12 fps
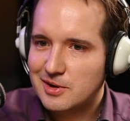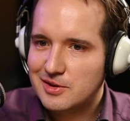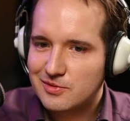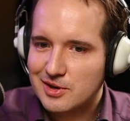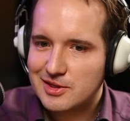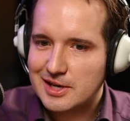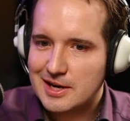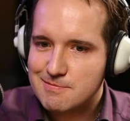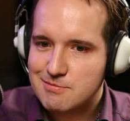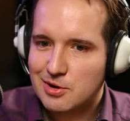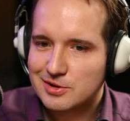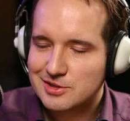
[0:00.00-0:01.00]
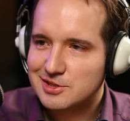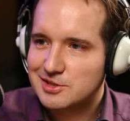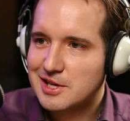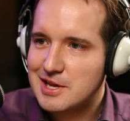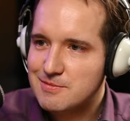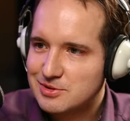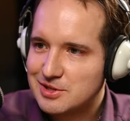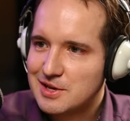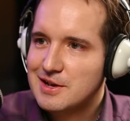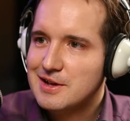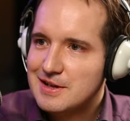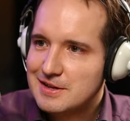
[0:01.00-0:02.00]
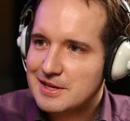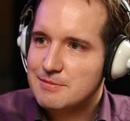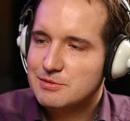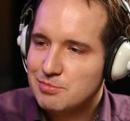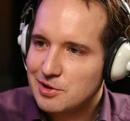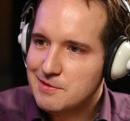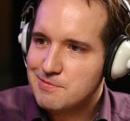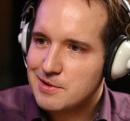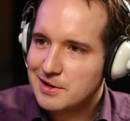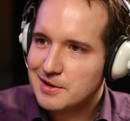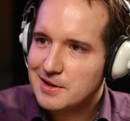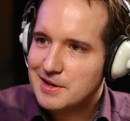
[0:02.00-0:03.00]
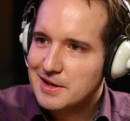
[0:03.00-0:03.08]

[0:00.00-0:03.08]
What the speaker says: that inbox just keeps bleeping.